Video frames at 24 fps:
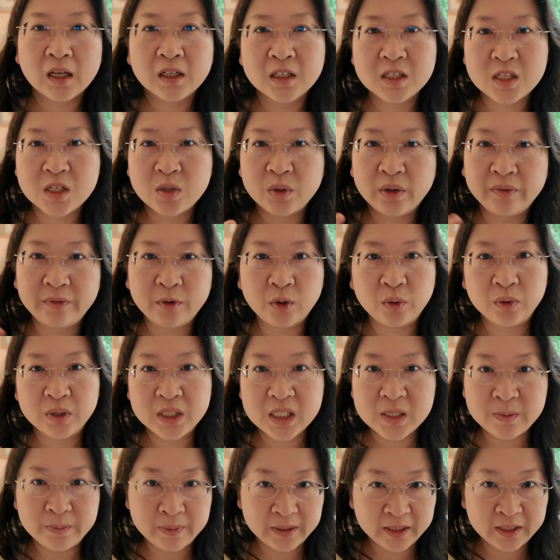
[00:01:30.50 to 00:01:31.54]
So I've
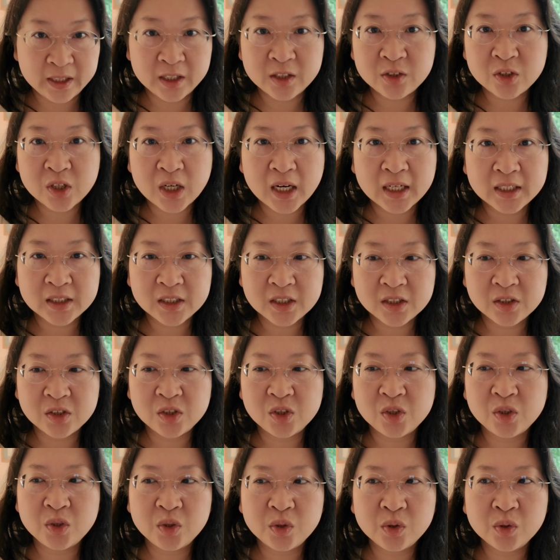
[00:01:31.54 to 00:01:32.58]
always been attracted
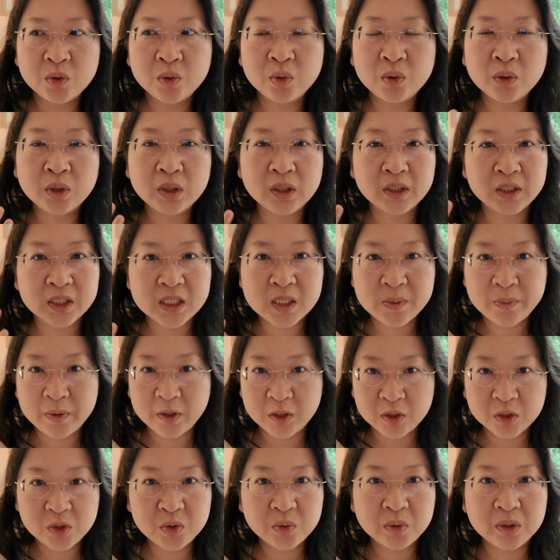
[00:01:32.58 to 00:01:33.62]
to the
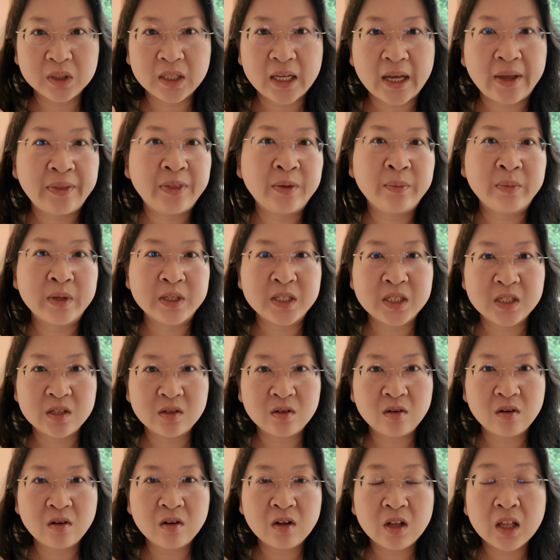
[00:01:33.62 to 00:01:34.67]
spiritual and the
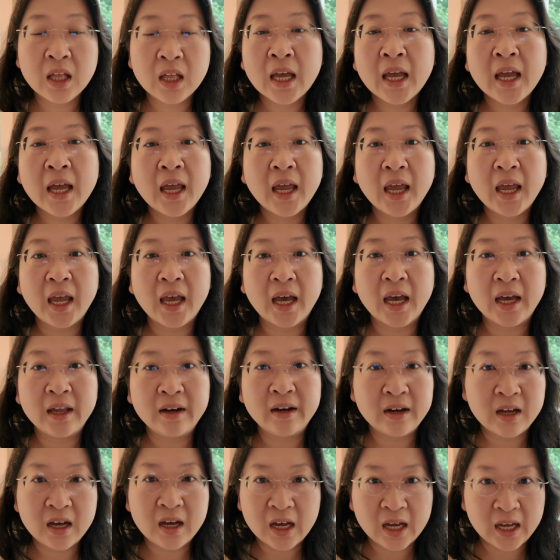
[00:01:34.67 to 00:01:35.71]
mystical,
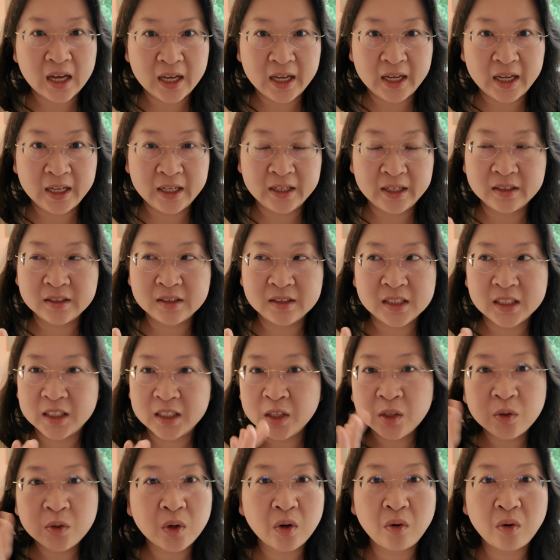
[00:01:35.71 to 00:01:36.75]
and I
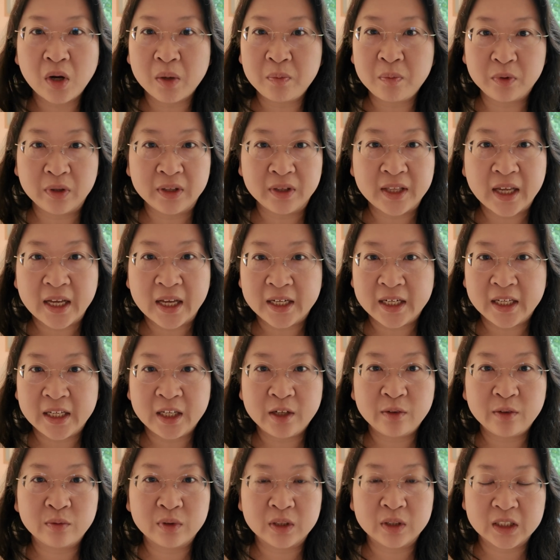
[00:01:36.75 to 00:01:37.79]
didn't grow up with
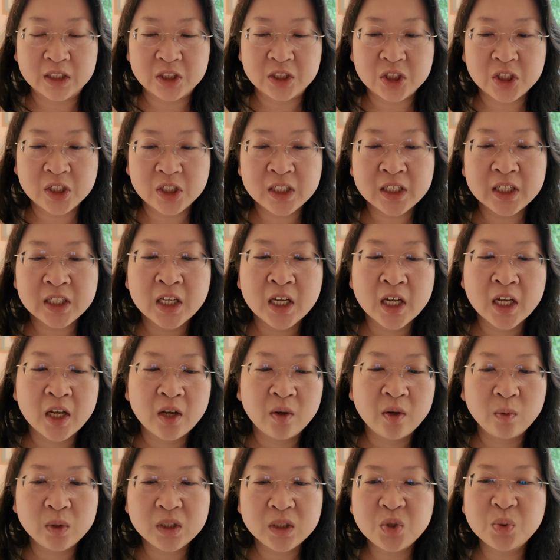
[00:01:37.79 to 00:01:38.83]
any religion,
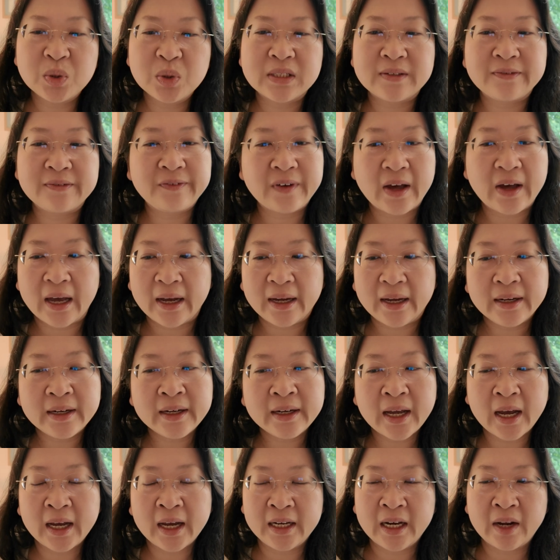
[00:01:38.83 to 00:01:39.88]
which was
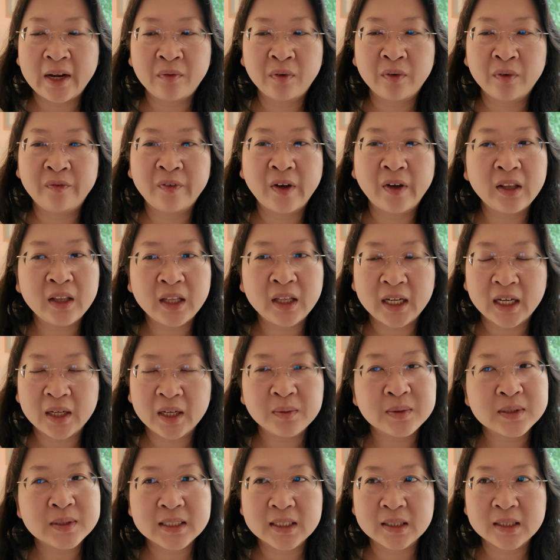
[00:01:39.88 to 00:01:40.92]
fine. I never felt like I
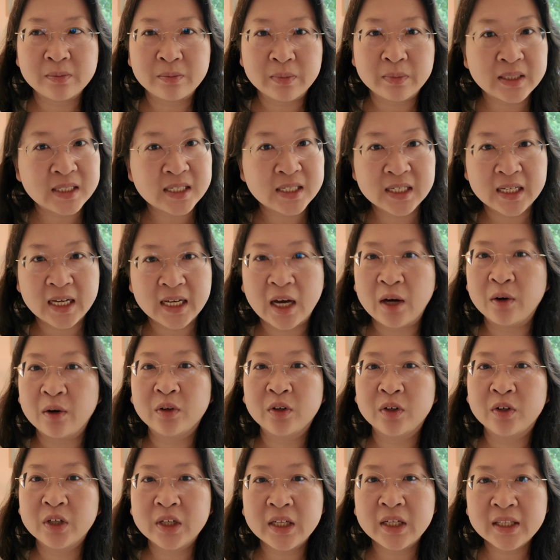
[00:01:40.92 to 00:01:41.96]
was like missing out
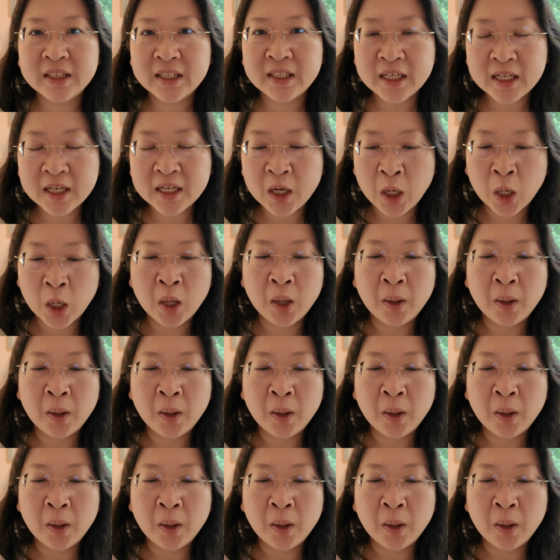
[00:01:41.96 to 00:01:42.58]
or anything,